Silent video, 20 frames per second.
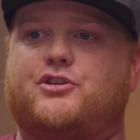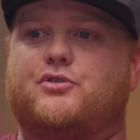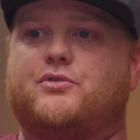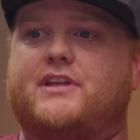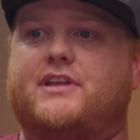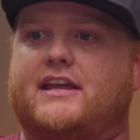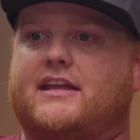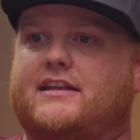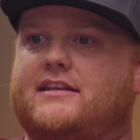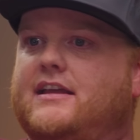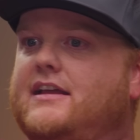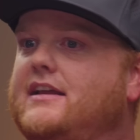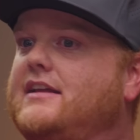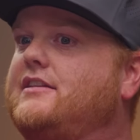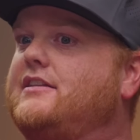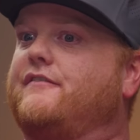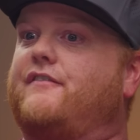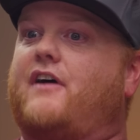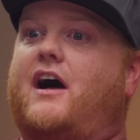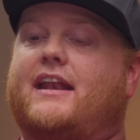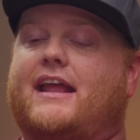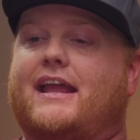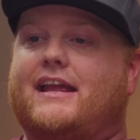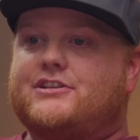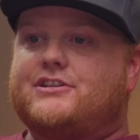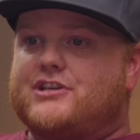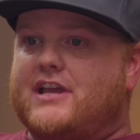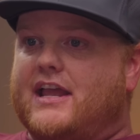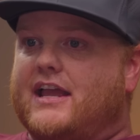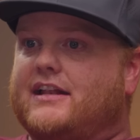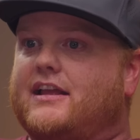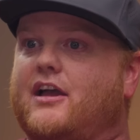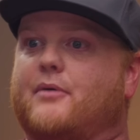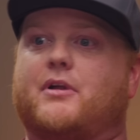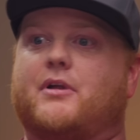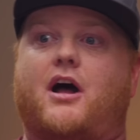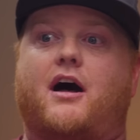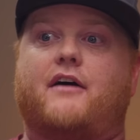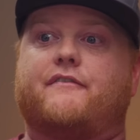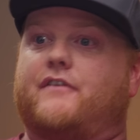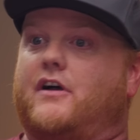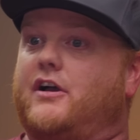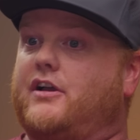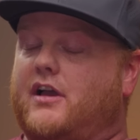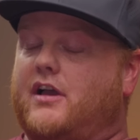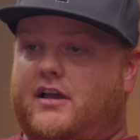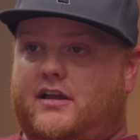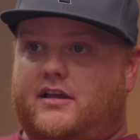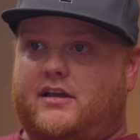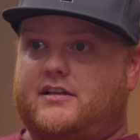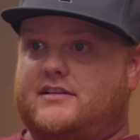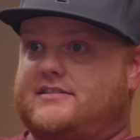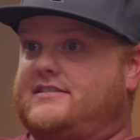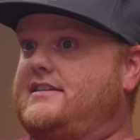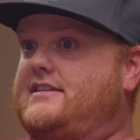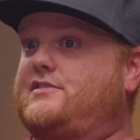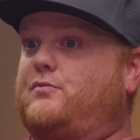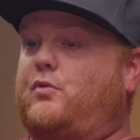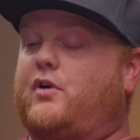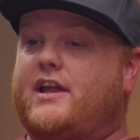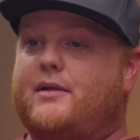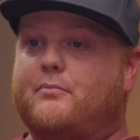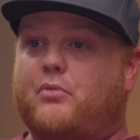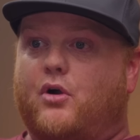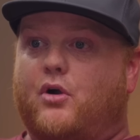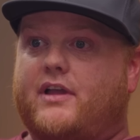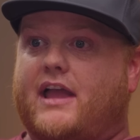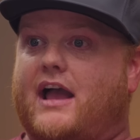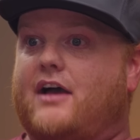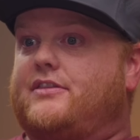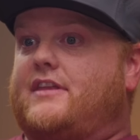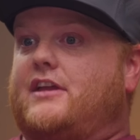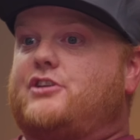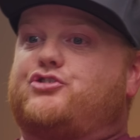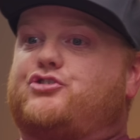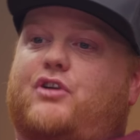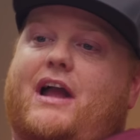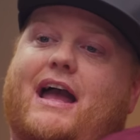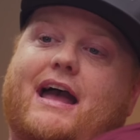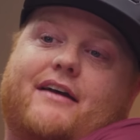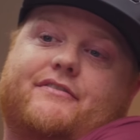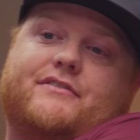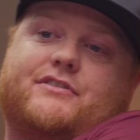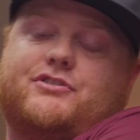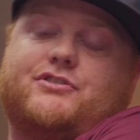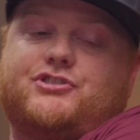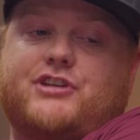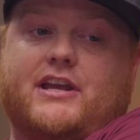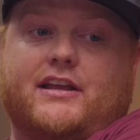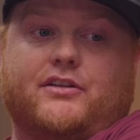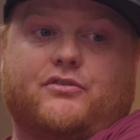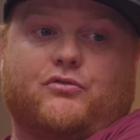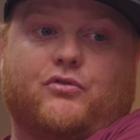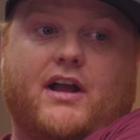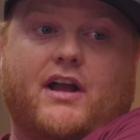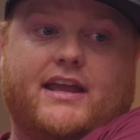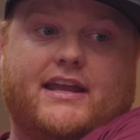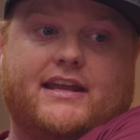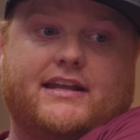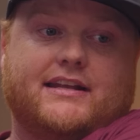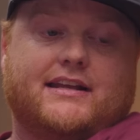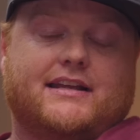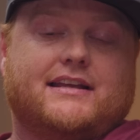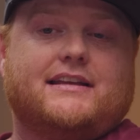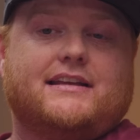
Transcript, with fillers: you did. Devon Achane coming off a season where he broke out. They draft Jalen Wright.